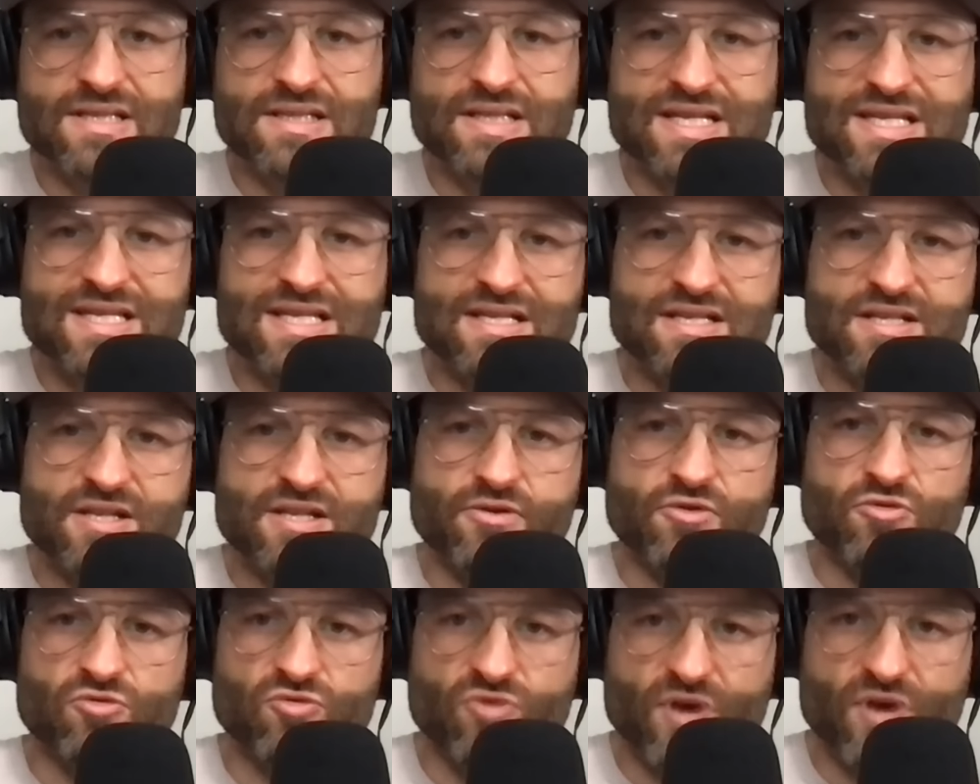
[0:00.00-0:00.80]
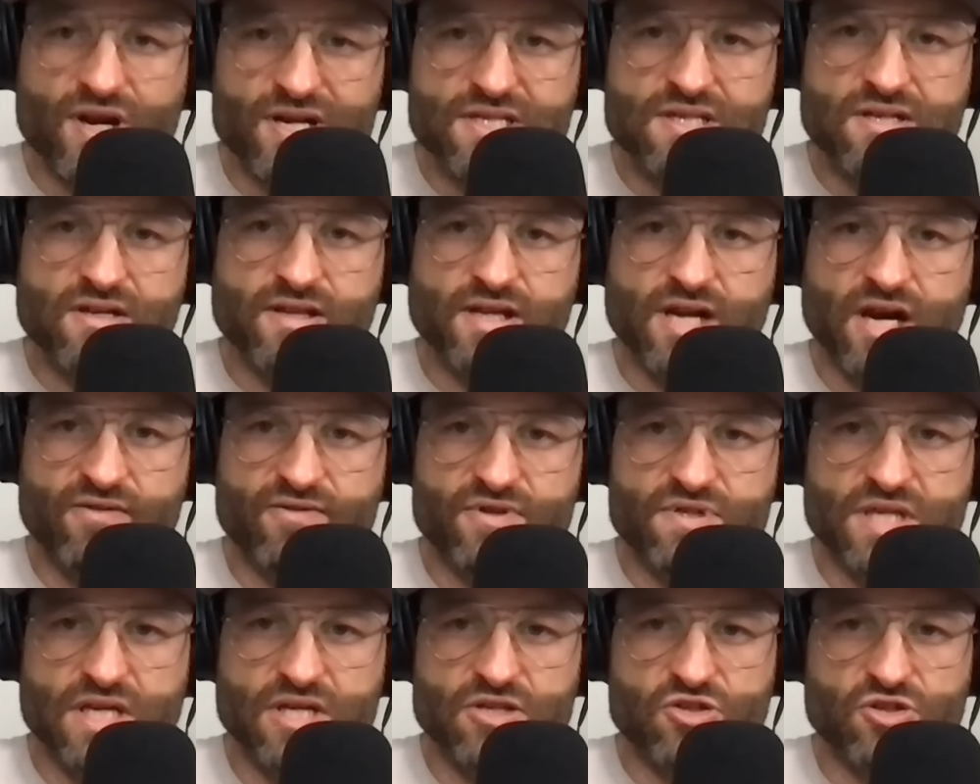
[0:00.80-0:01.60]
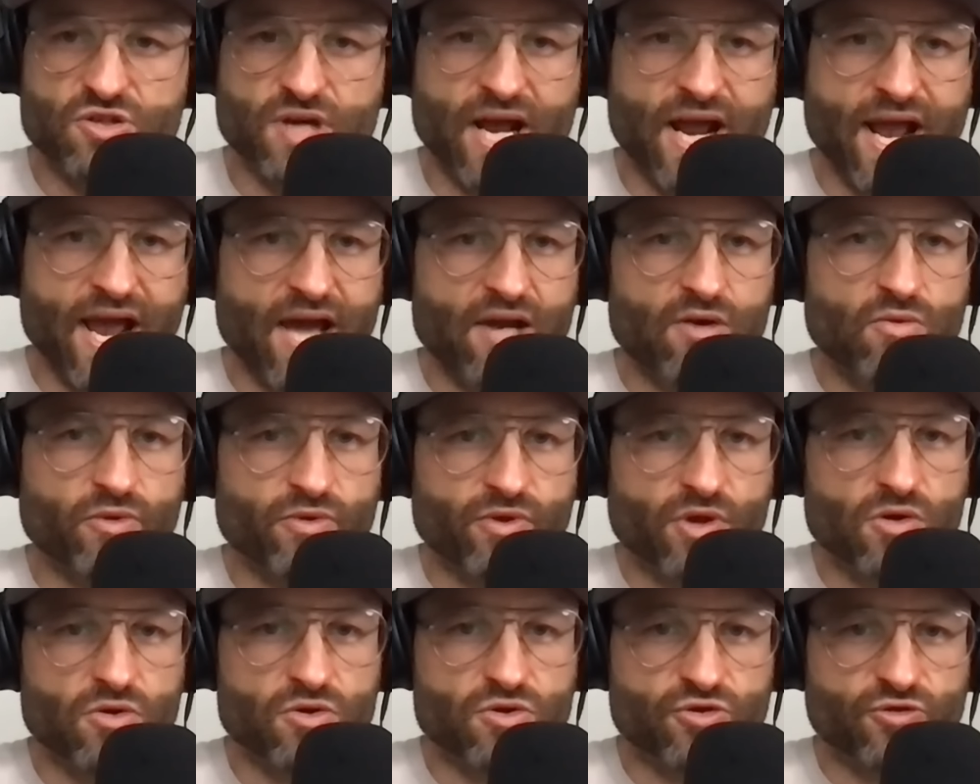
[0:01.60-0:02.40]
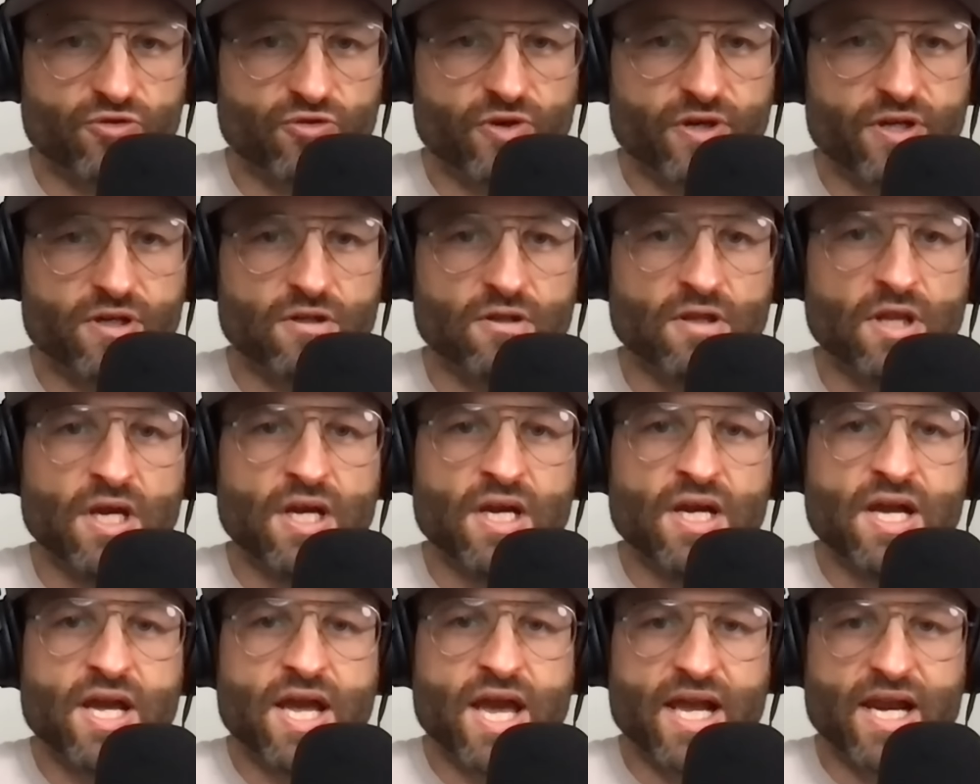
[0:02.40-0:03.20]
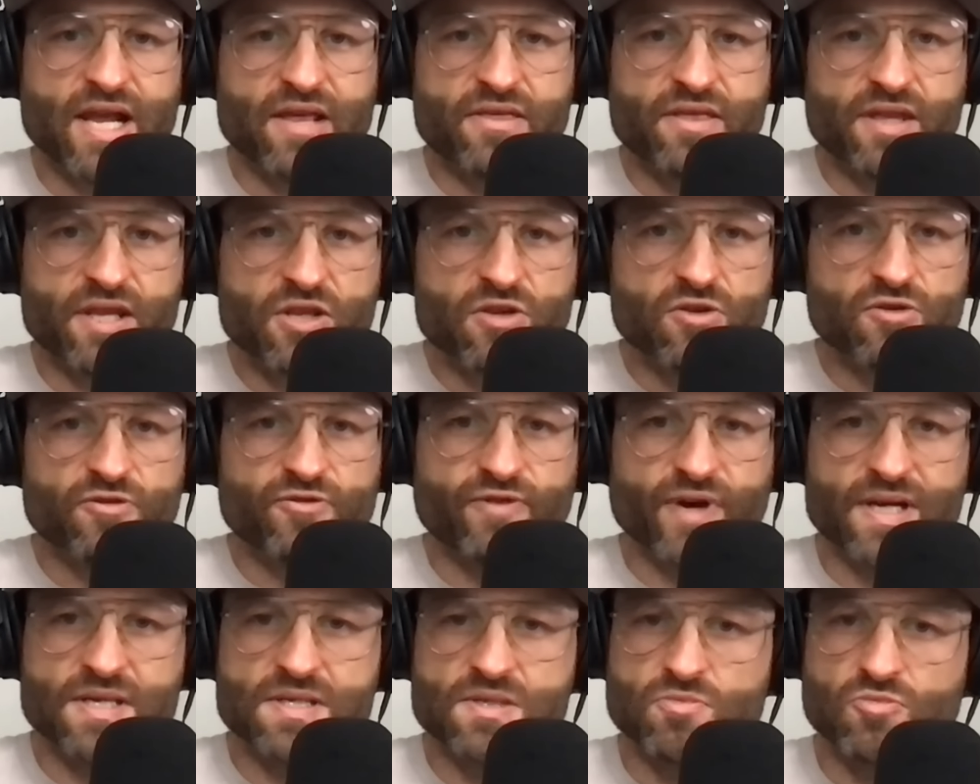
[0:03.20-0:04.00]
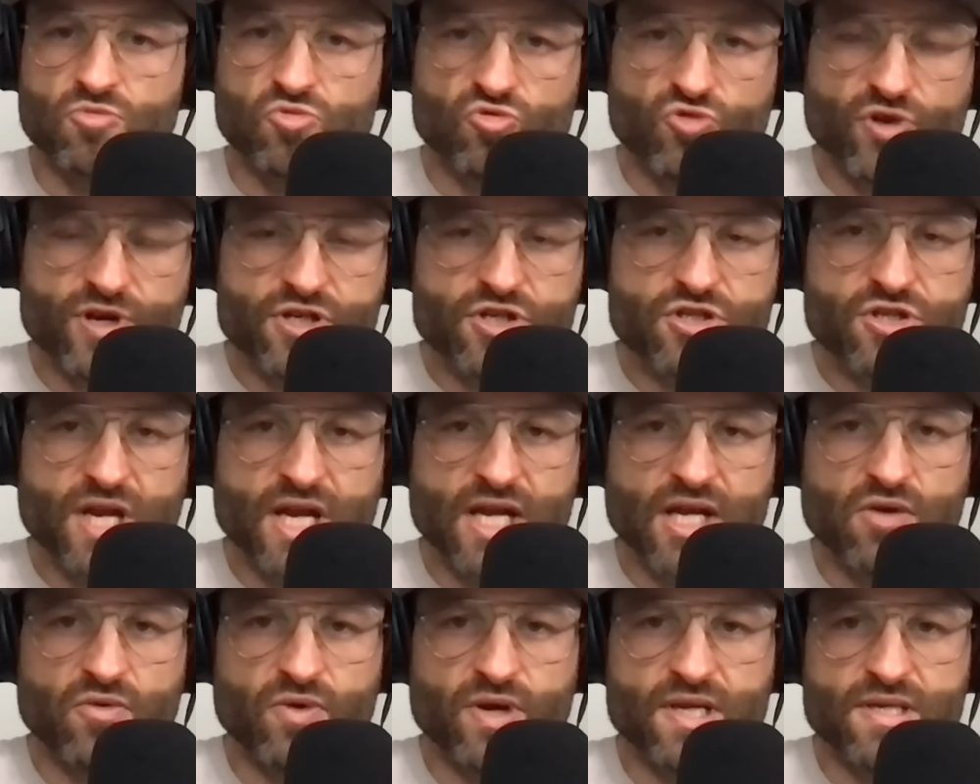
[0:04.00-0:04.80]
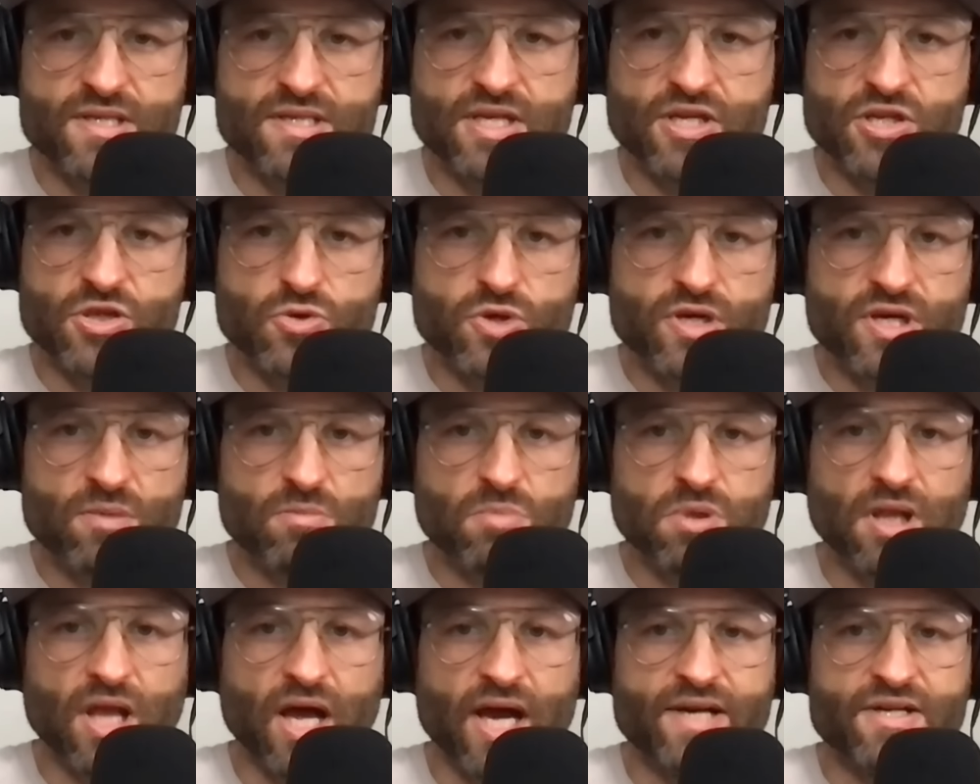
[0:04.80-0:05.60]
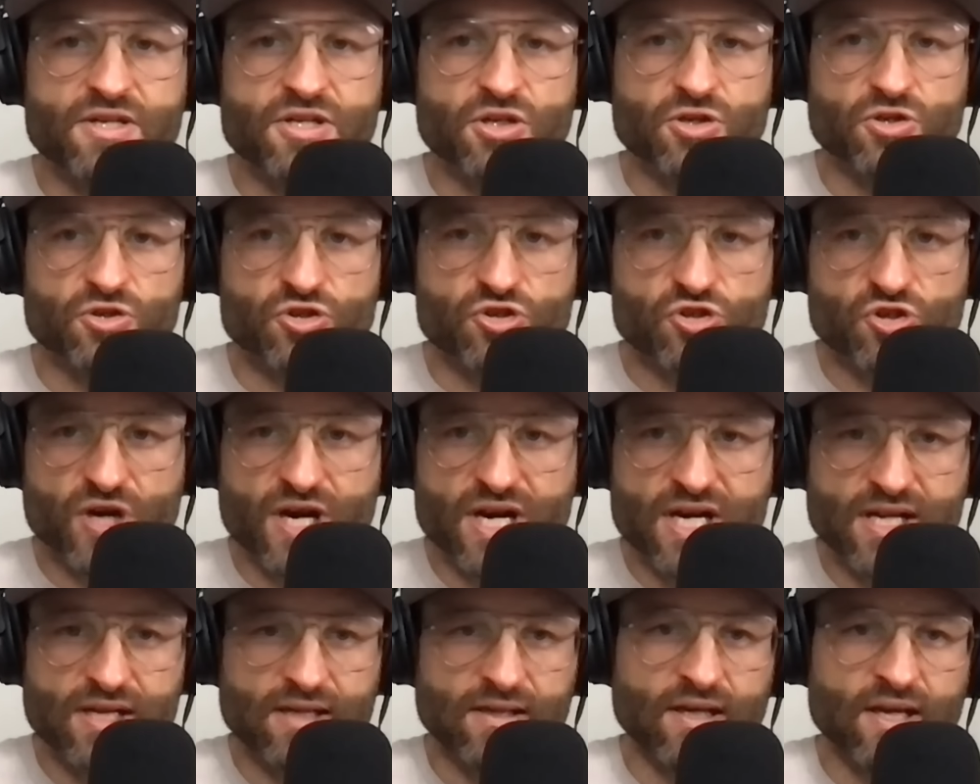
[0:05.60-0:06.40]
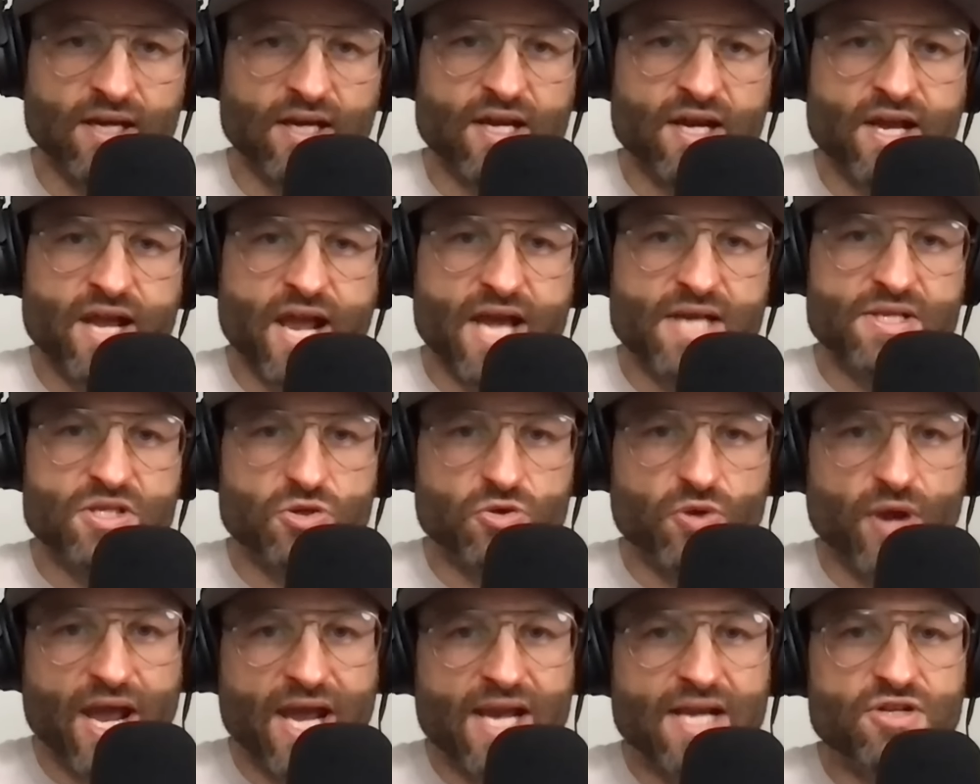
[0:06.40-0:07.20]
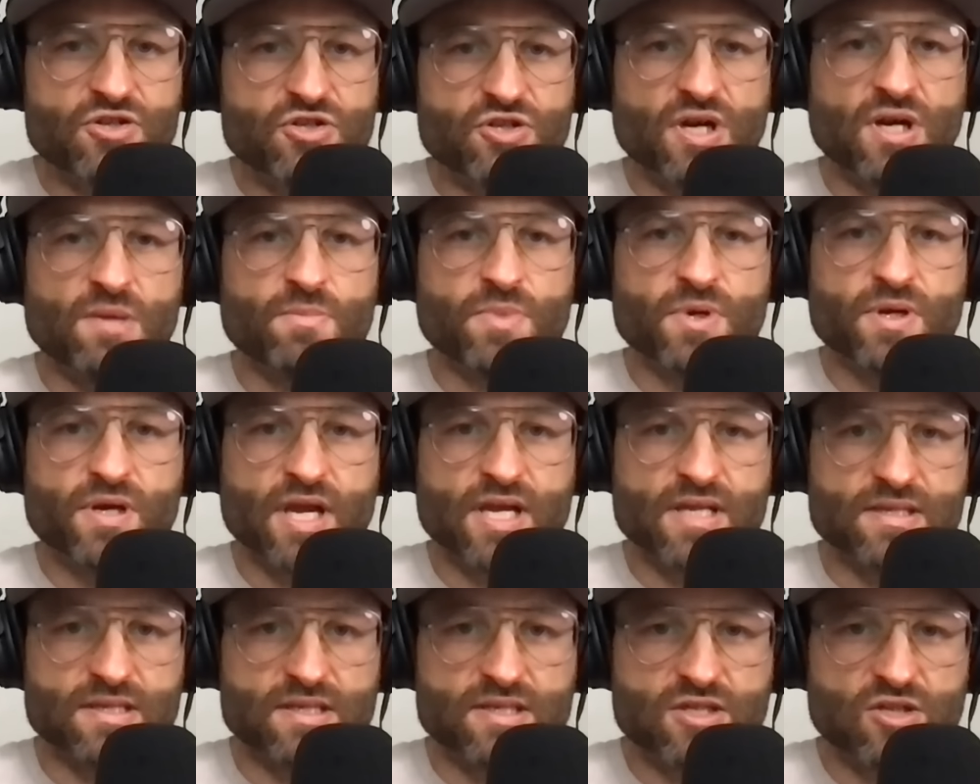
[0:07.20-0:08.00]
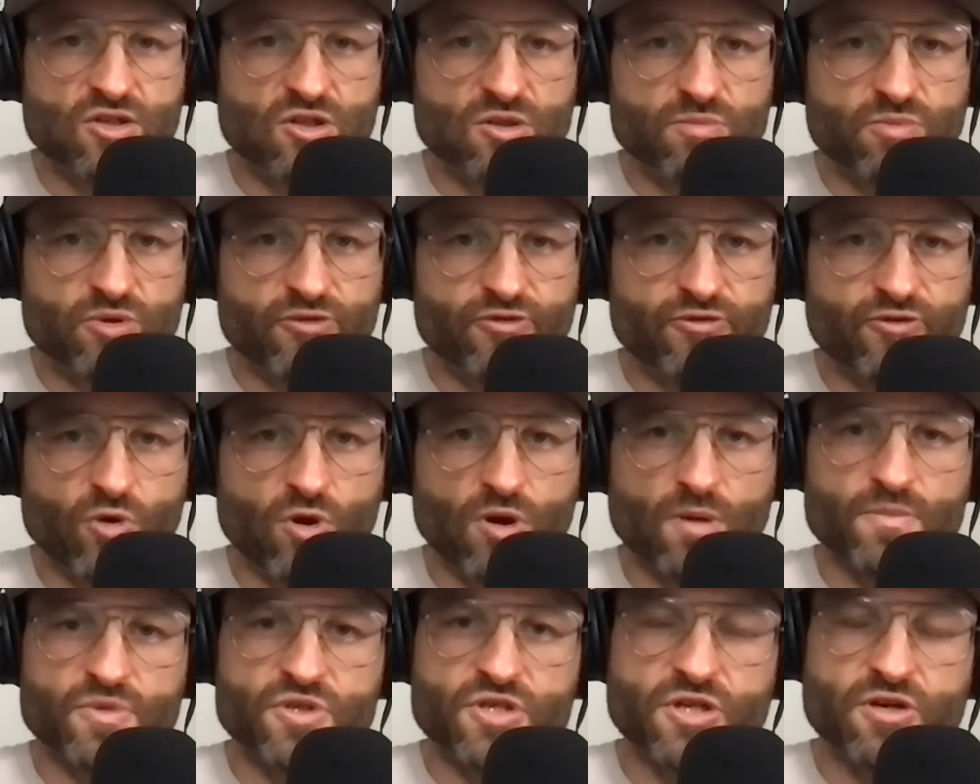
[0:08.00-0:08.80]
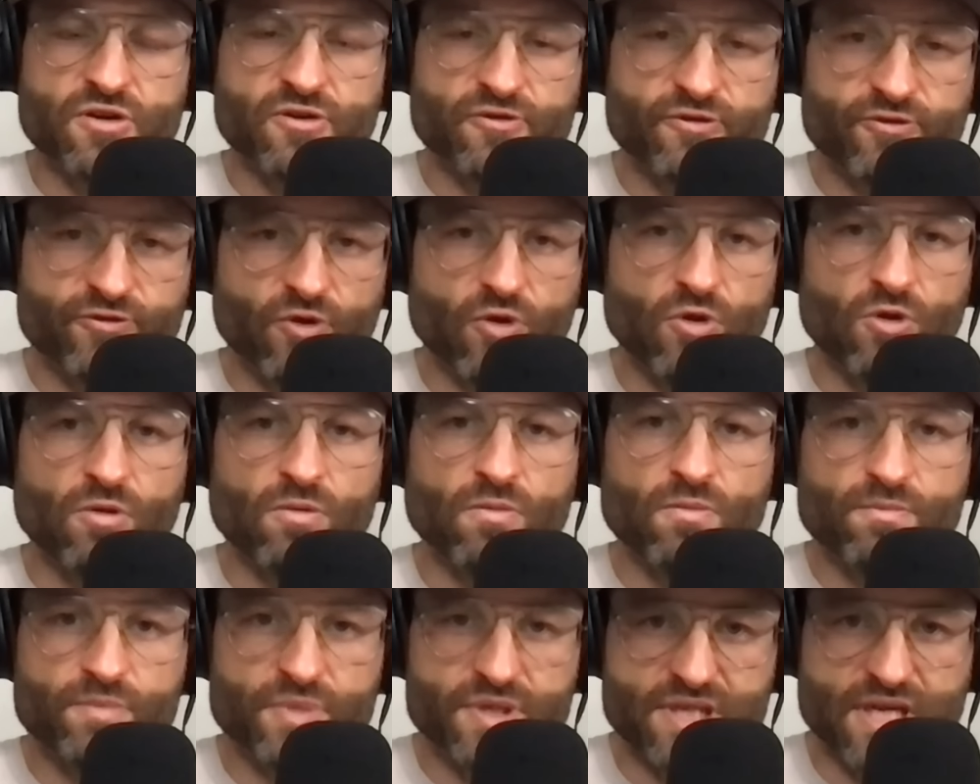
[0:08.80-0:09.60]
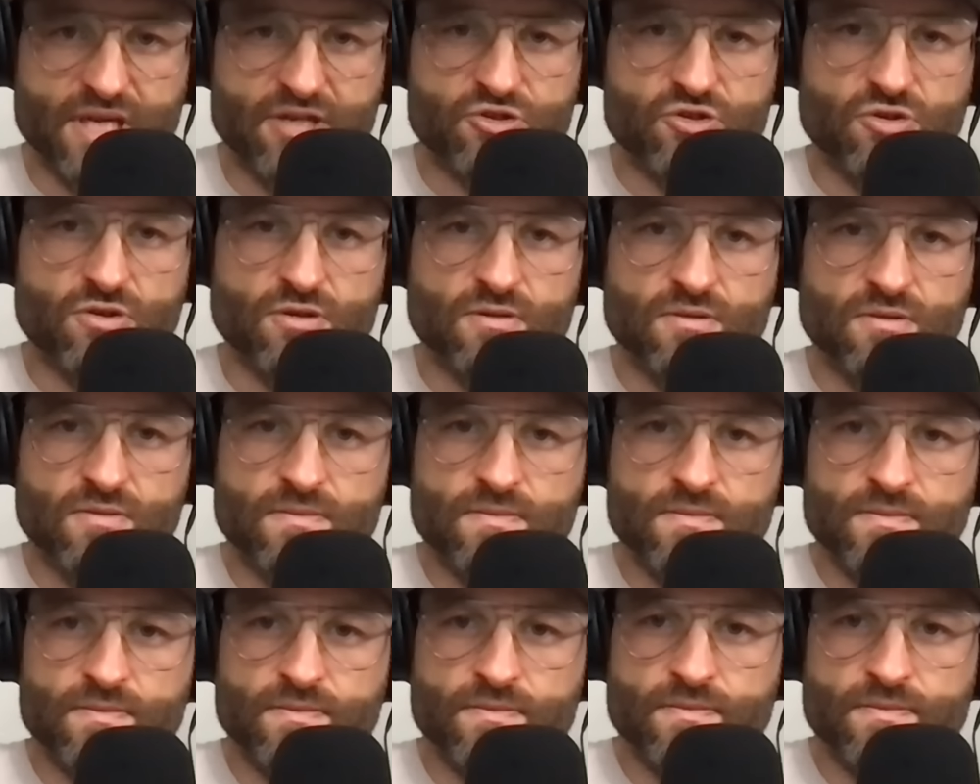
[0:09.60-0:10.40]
Let's listen to the rest of the conversation I had with Coach Friel, and I think you'll find some rich takeaways that you can apply to your training as you age up and still perform to your full potential.